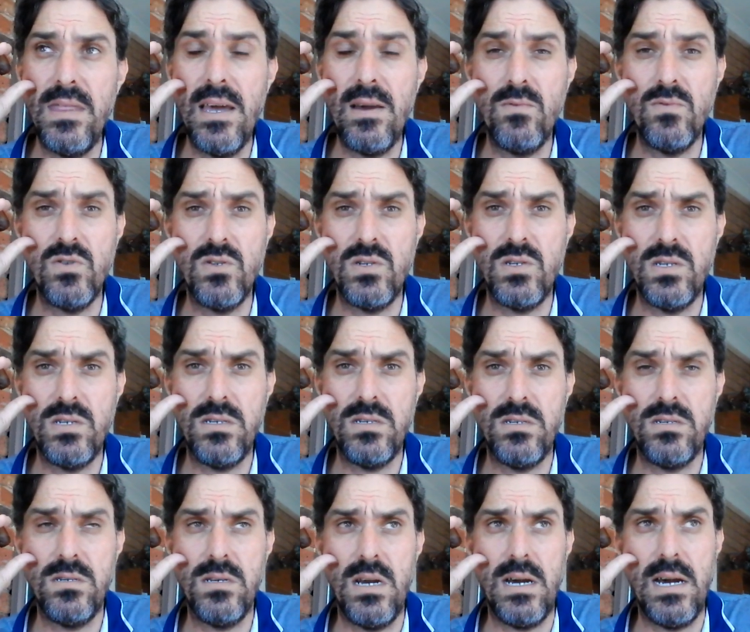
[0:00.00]
that
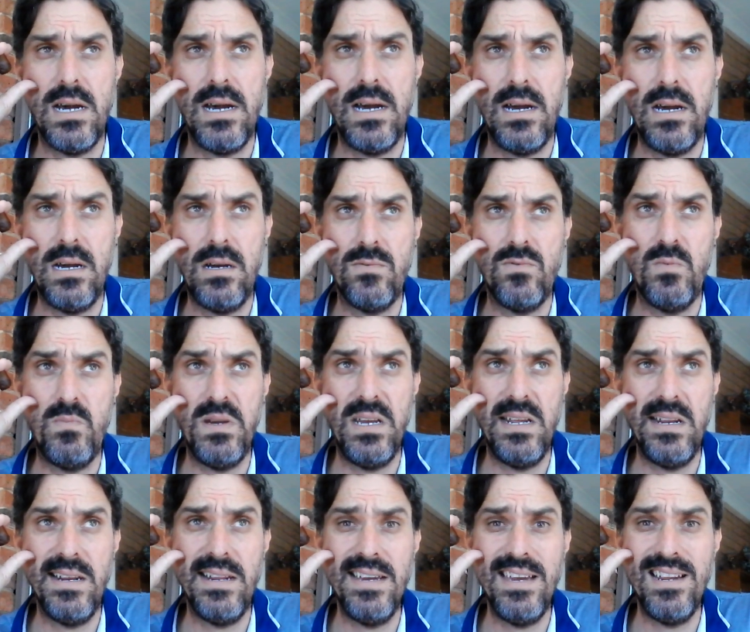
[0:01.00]
was
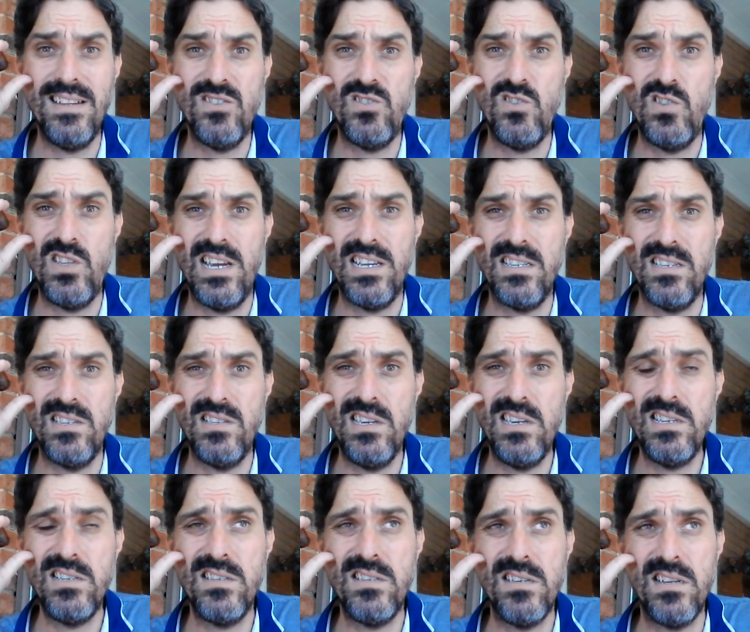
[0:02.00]
repeated again in
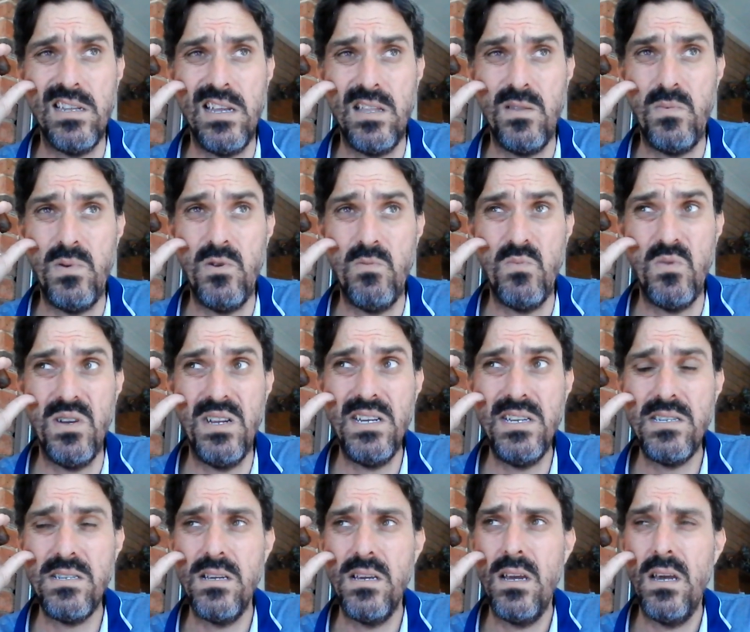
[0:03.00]
2006, another
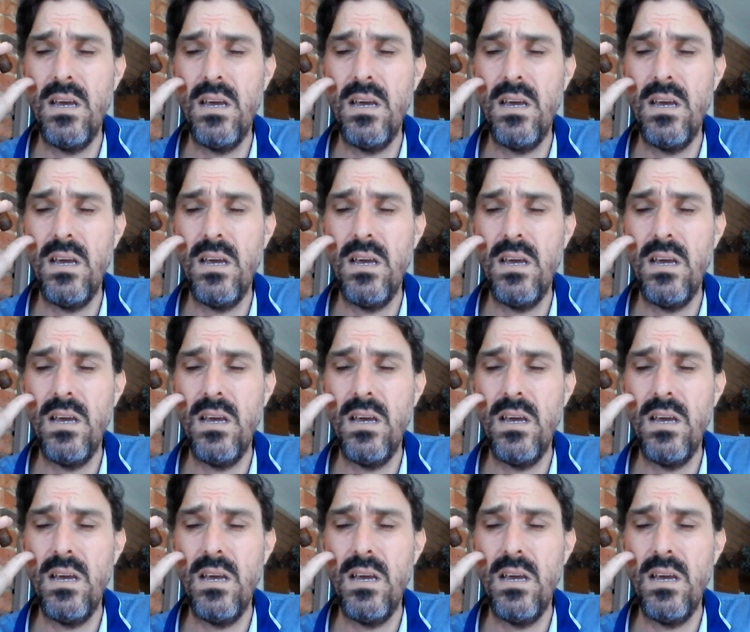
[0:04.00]
Pyramidis.